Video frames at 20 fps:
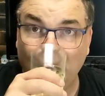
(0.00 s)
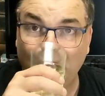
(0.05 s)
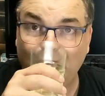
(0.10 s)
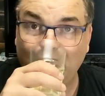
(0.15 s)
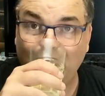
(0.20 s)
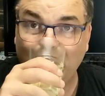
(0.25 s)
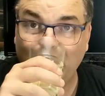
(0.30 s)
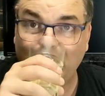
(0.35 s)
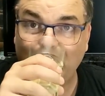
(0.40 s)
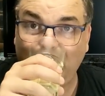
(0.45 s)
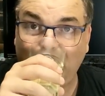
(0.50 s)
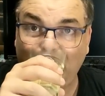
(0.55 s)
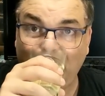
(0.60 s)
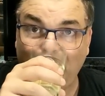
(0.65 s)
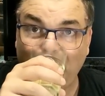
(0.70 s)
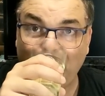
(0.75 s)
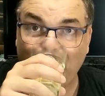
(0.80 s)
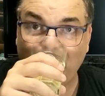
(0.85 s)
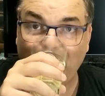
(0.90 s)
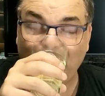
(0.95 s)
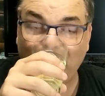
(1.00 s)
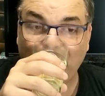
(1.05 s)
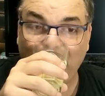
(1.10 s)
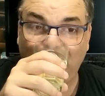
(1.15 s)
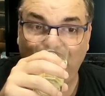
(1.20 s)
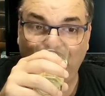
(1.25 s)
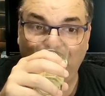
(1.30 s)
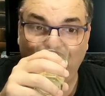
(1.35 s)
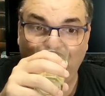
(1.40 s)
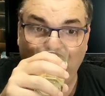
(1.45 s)

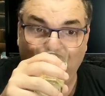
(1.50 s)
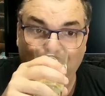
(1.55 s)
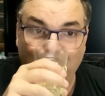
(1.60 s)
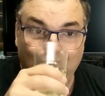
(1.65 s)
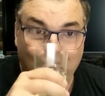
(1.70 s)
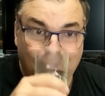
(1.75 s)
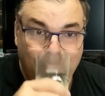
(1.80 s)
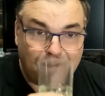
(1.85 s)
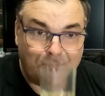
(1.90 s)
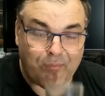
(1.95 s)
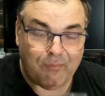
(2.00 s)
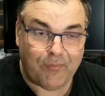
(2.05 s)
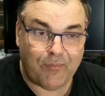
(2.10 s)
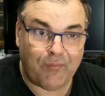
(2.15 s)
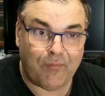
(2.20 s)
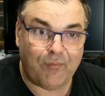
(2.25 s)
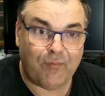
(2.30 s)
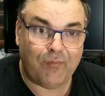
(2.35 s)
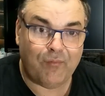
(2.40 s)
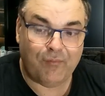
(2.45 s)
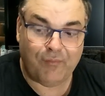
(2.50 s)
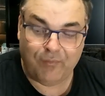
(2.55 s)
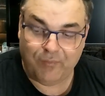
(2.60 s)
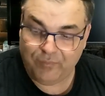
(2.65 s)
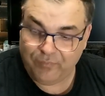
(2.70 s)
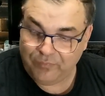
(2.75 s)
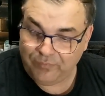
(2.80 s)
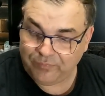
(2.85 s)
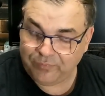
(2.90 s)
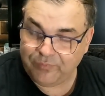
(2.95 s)

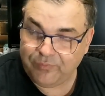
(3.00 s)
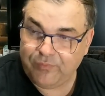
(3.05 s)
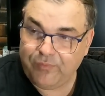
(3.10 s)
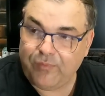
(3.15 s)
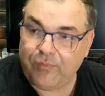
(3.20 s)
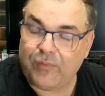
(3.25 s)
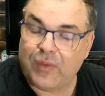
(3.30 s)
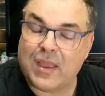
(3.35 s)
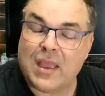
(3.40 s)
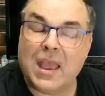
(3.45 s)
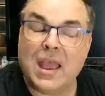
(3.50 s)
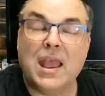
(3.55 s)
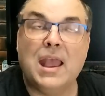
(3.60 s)
(silence)